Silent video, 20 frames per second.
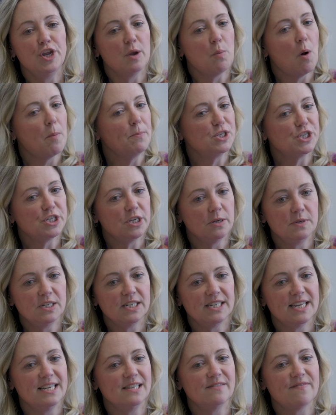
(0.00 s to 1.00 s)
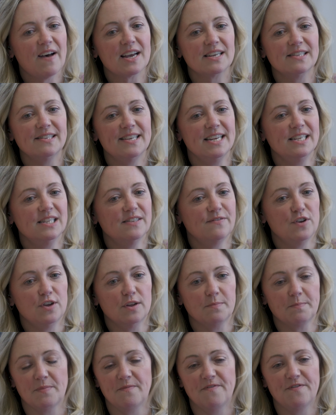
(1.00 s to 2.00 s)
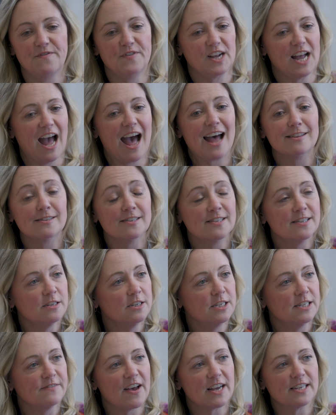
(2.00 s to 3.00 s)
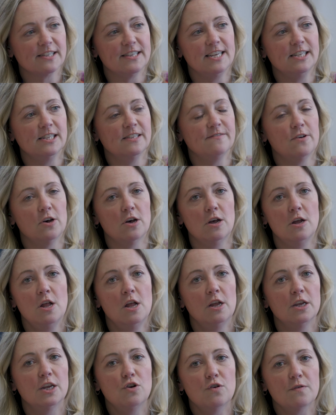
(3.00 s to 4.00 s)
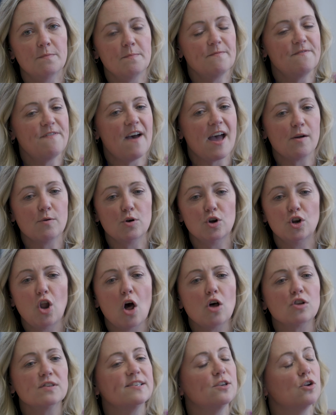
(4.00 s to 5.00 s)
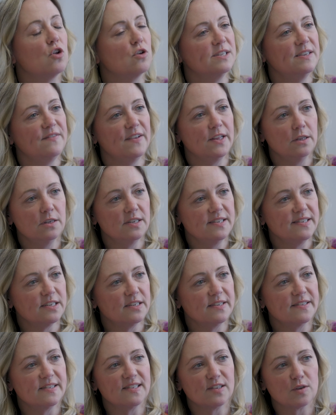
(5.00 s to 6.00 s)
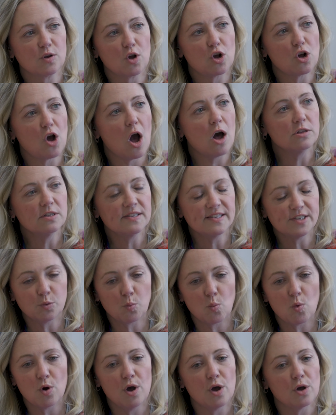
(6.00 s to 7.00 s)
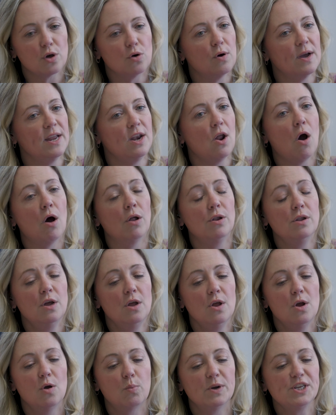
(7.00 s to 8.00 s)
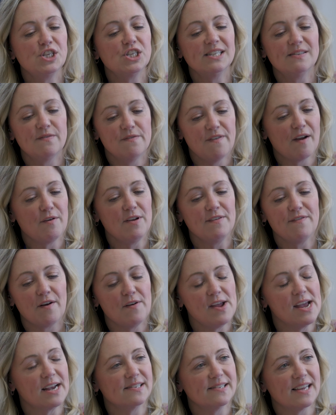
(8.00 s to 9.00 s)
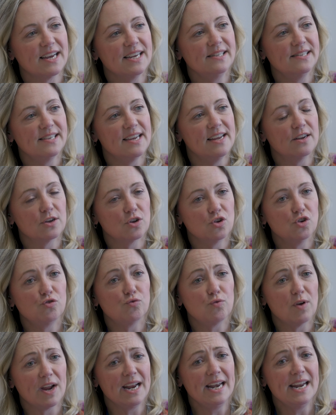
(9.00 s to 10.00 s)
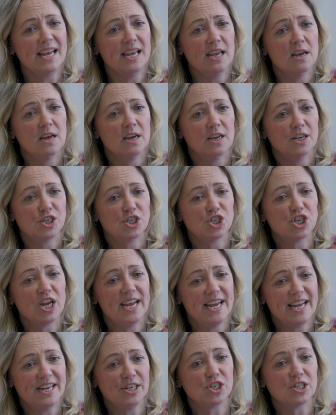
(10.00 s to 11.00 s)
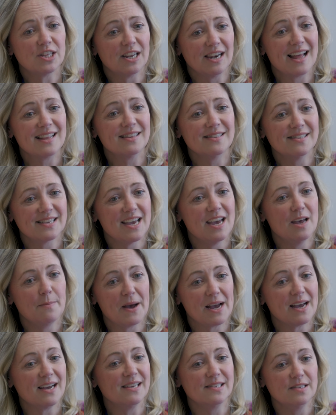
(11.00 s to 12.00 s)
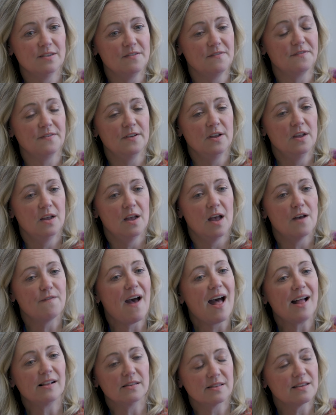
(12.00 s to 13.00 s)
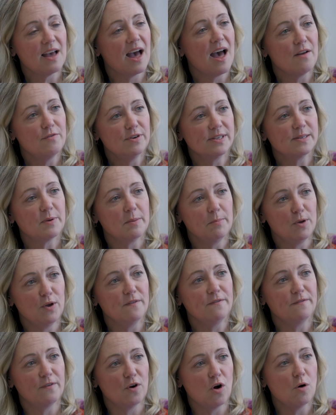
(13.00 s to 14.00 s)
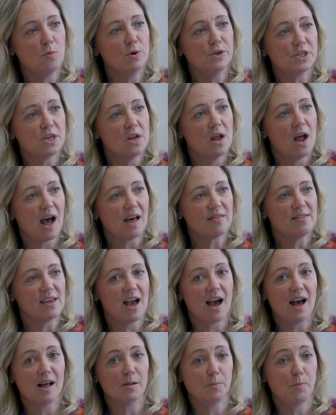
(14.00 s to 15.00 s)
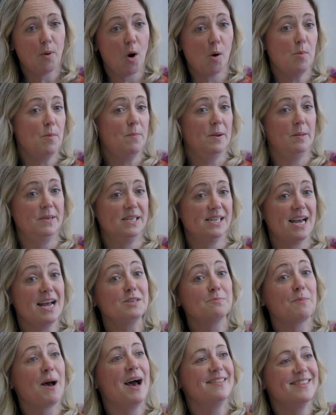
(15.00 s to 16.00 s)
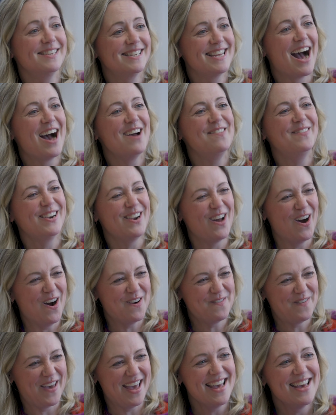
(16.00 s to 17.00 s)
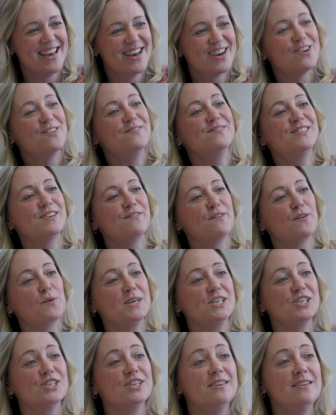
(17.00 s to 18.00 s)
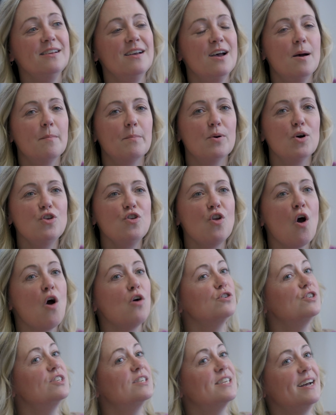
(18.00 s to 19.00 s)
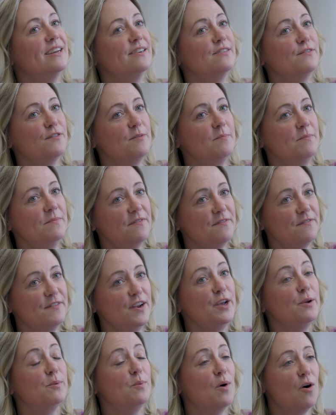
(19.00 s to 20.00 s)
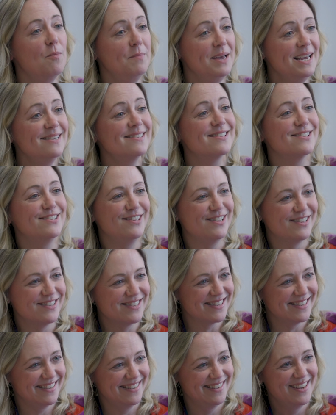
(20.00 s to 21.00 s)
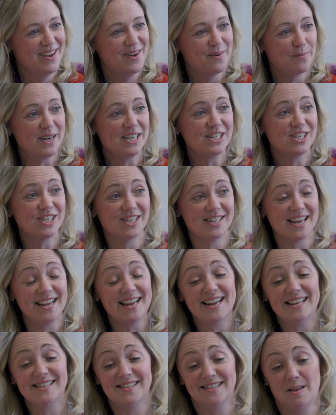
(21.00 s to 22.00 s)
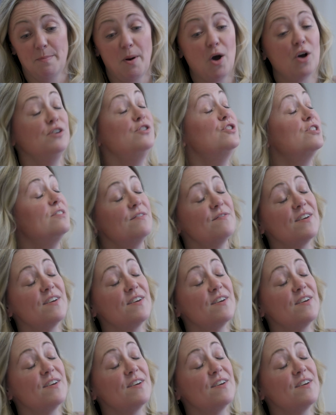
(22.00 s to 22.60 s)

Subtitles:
opportunities, vaccines for cancers, vaccines for lots and lots of illnesses. There's constant work going on, which is very, very exciting and could really change the landscape, I guess, of healthcare as we move forward. I think I'll probably be dead by the time a lot of it comes to fruition, but not dead from flu or measles, which is the point of